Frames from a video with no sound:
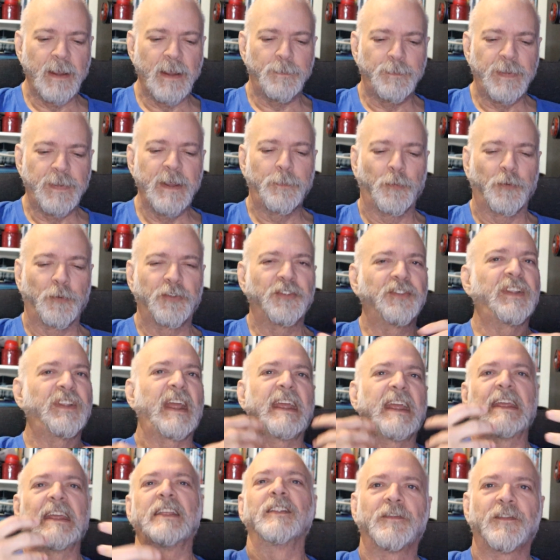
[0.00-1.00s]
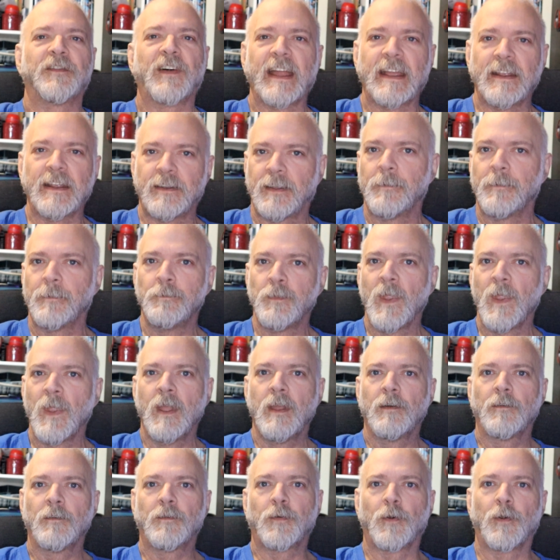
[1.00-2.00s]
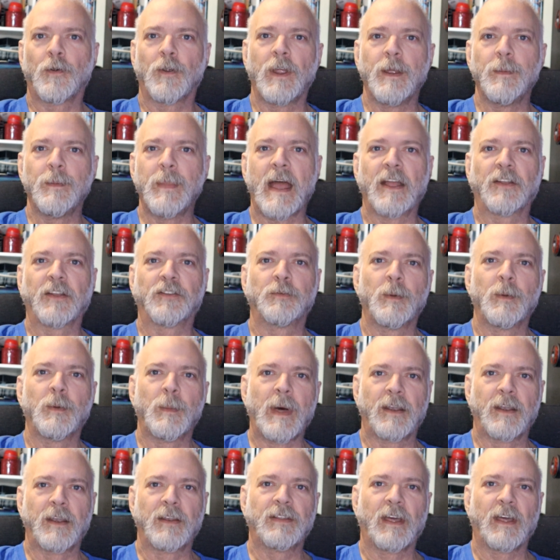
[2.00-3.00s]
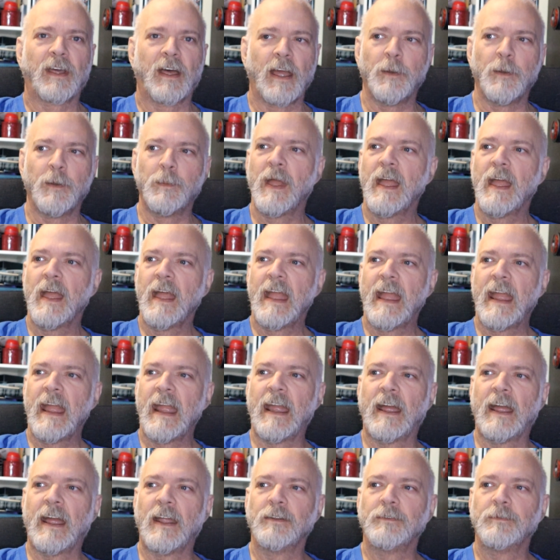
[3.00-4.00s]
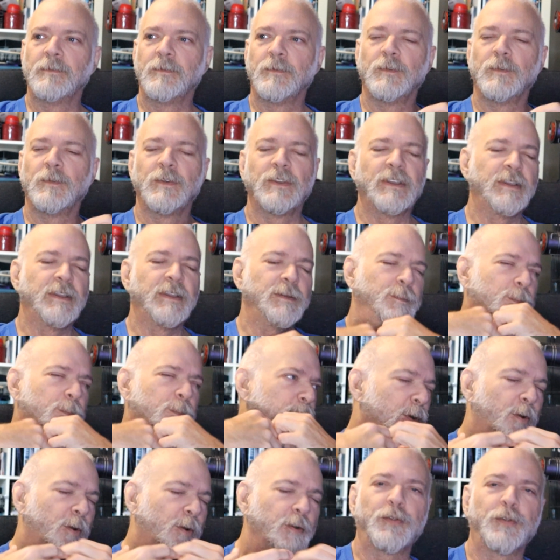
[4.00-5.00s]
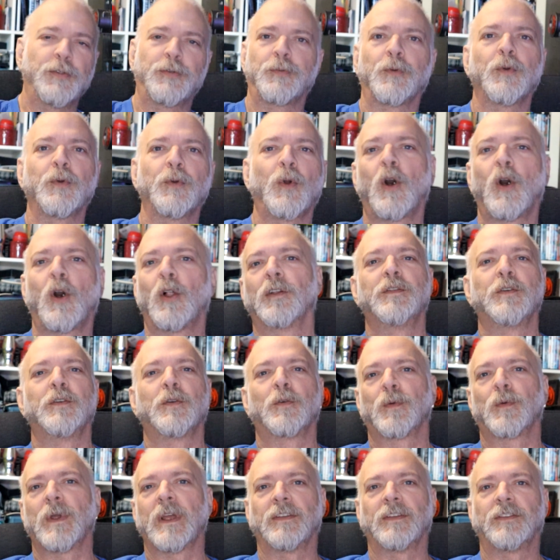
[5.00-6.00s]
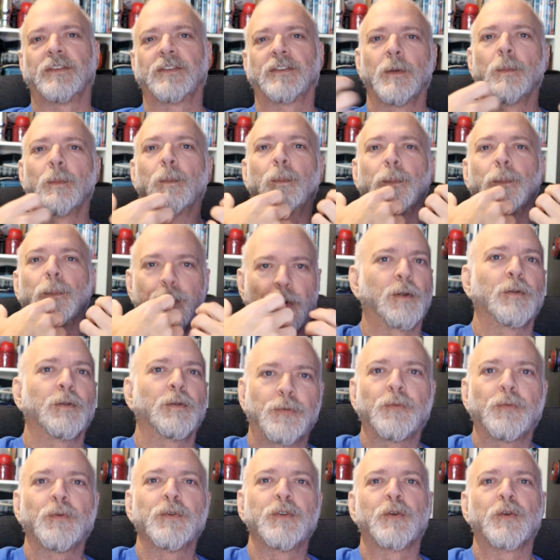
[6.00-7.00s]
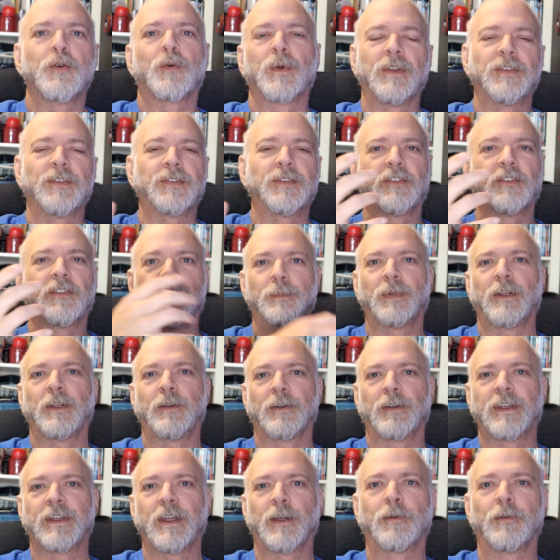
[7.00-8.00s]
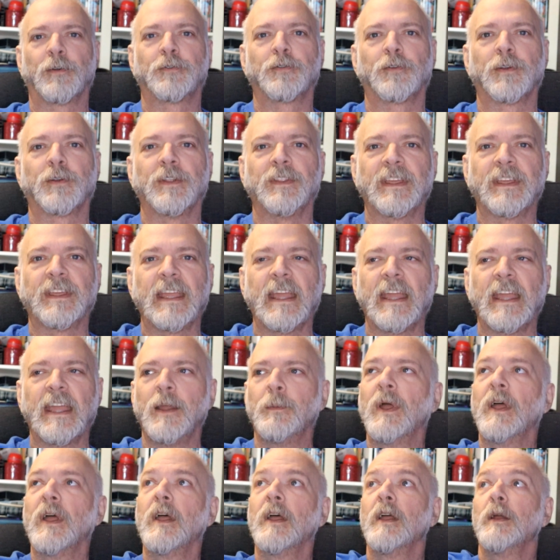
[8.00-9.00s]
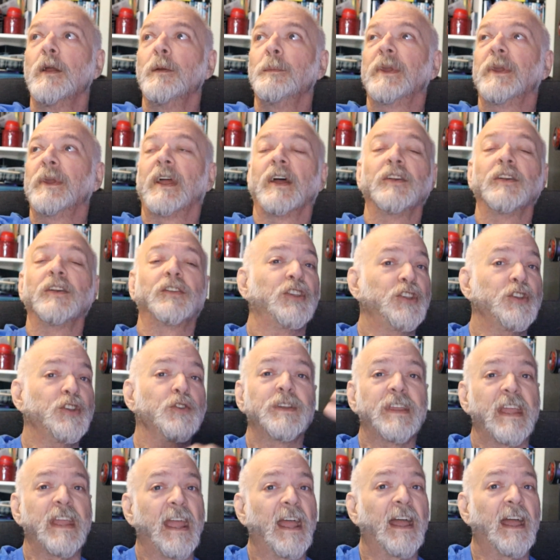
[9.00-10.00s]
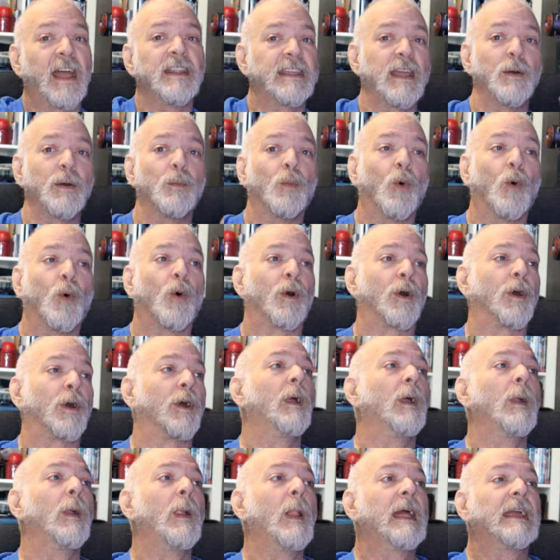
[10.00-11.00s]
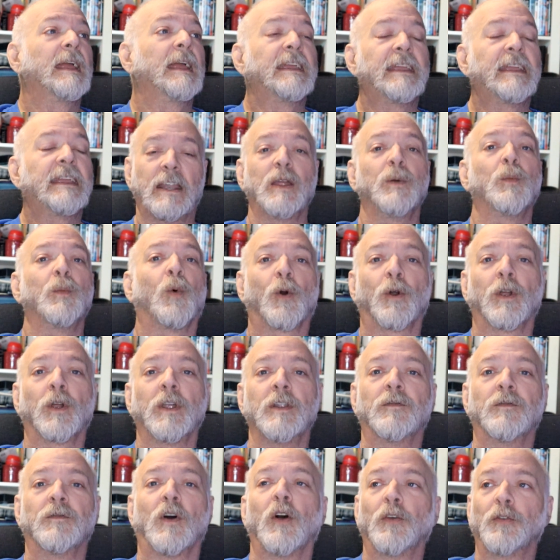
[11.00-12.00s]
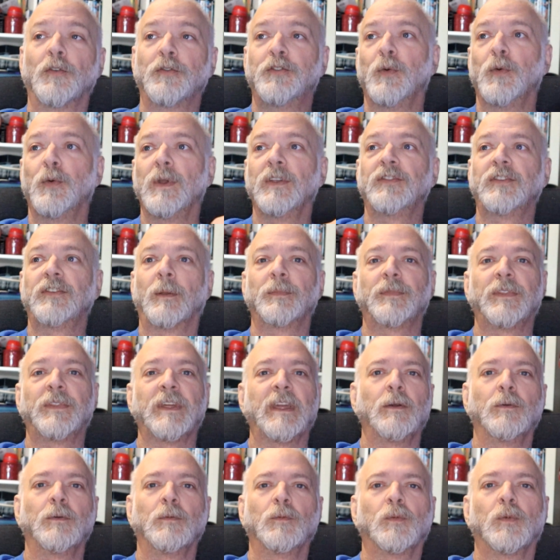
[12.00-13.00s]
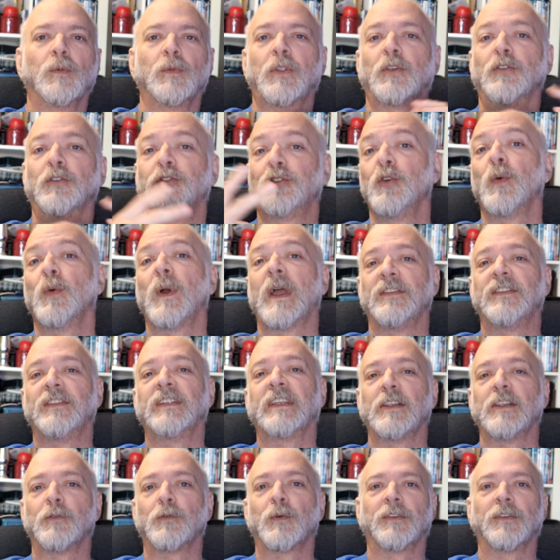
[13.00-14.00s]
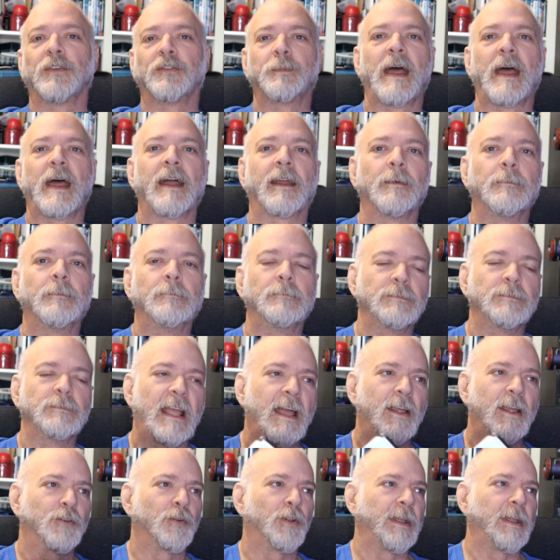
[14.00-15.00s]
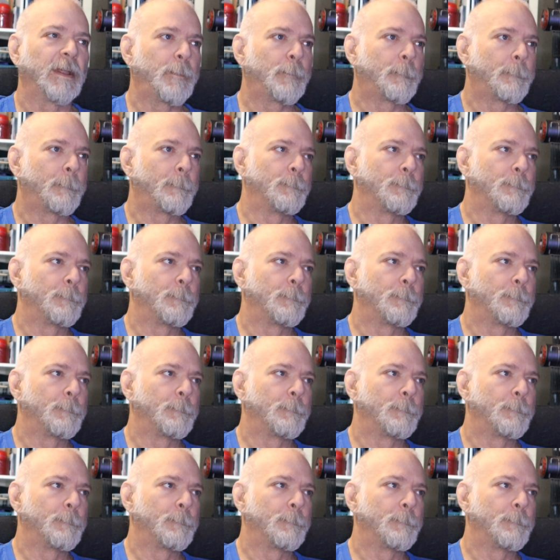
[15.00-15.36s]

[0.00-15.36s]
people stay in the fight for a maximum amount of time and burn through all of your risk. Burn through your risk as a player character in the game, because you can get more. Getting more involves doing something. There's 2 ways to get your risk back, actually.